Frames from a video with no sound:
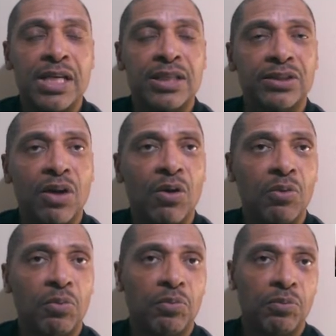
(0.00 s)

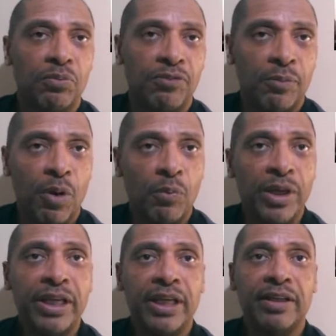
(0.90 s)
So, from what
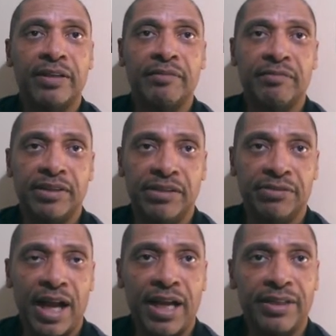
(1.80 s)
we can
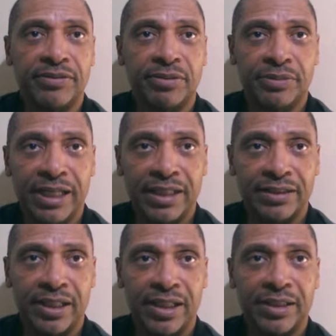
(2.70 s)
devise from
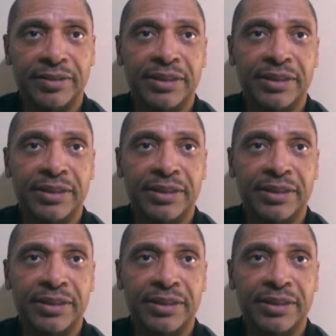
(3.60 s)
Tesla,